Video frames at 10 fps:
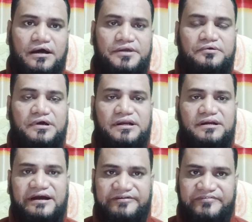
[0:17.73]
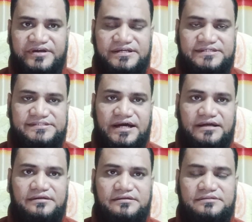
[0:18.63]
You can graphic
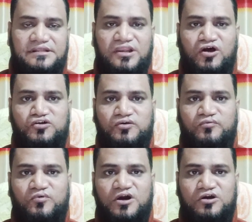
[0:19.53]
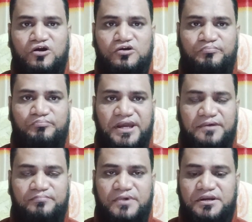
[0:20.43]
design. The lot of work, lot of
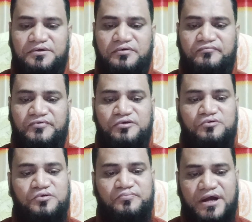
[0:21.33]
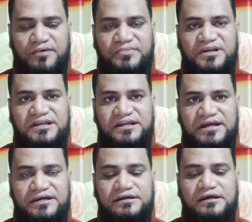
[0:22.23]
make money of YouTube thumbnail create.